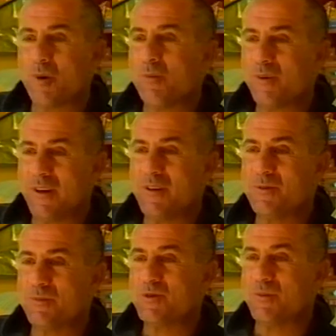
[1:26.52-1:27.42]

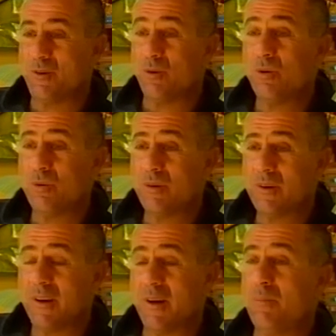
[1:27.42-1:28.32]
combination between a
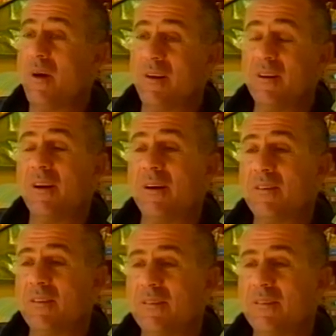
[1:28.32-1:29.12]
hoarder and a mad collector.